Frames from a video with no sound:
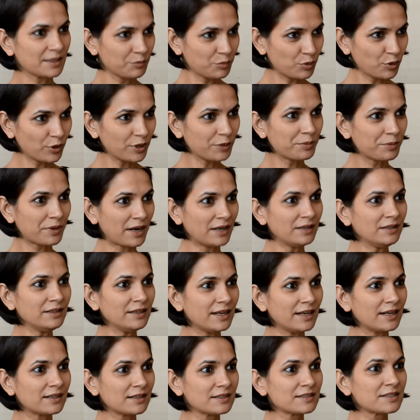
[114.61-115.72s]
employer brand,
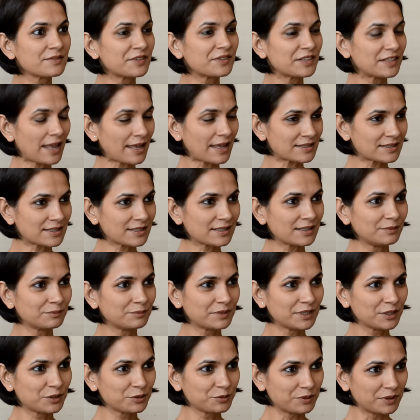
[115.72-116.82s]
Airtel is a fantastic
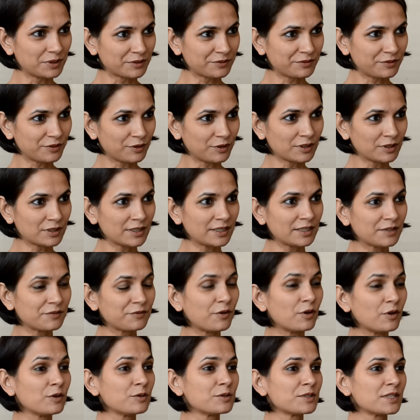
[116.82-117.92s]
company to work for. It
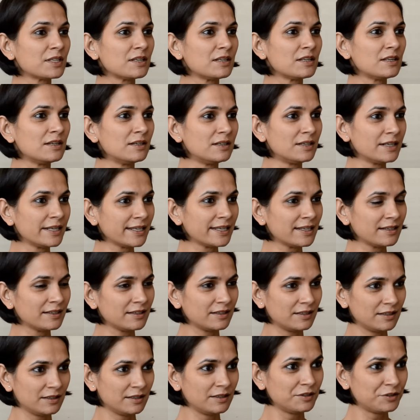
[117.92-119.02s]
follows a
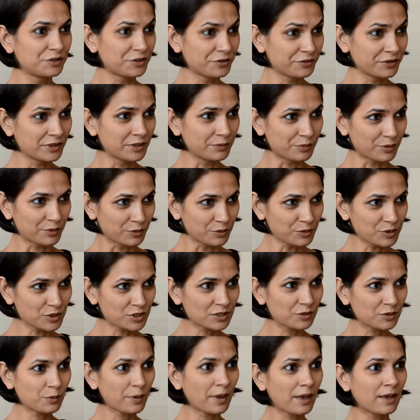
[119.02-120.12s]
learning-driven approach
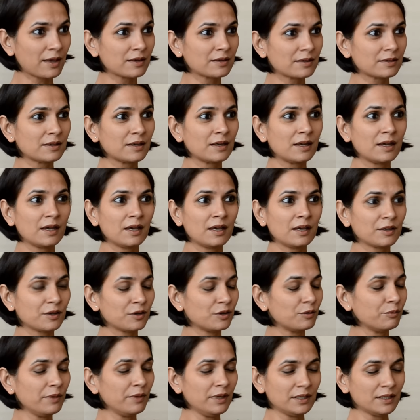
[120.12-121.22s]
where, you know,
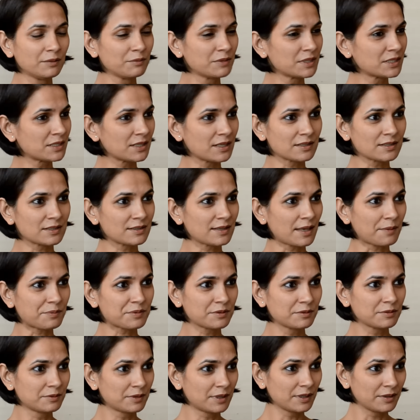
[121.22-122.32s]
making mistakes is
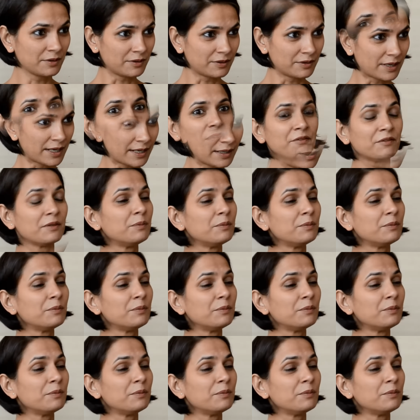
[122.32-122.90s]
absolutely all right. We